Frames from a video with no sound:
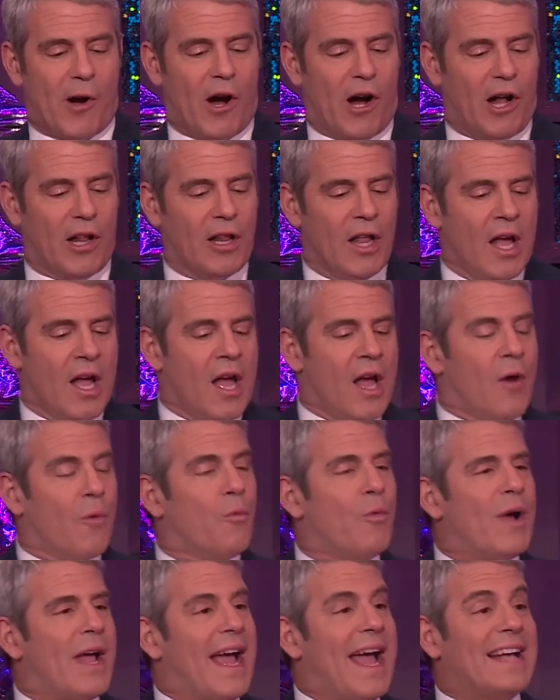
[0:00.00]
Paul.
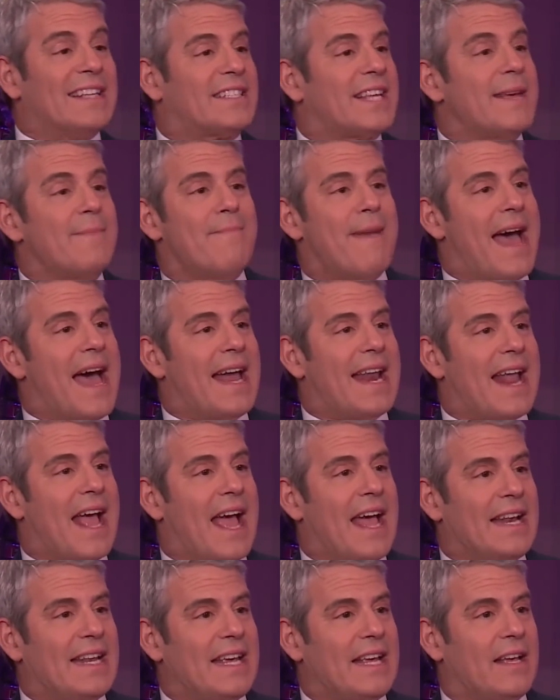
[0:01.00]
W has Connell, he met
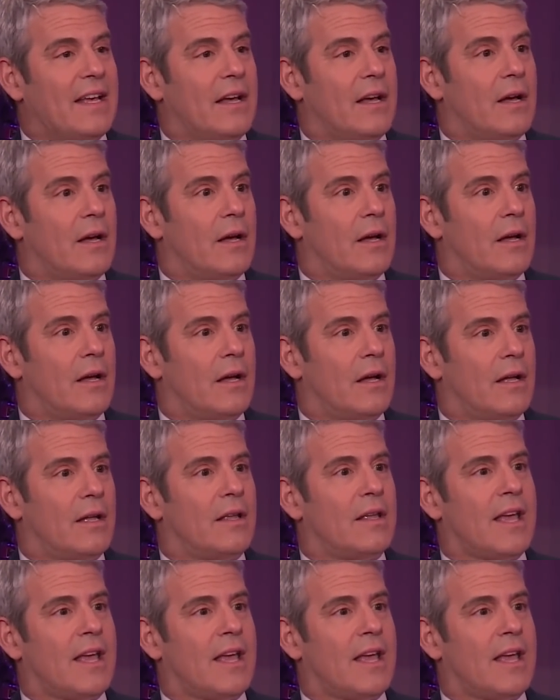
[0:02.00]
any? Billy Connell.